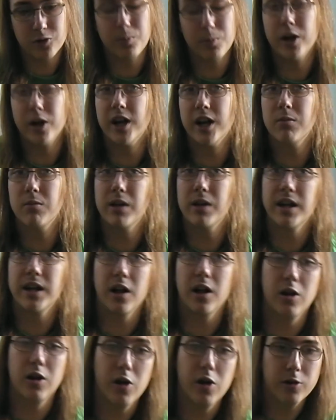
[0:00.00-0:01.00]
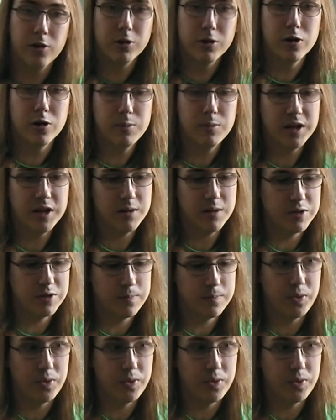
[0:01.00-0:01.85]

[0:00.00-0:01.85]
but I have played a lot of Kirby games.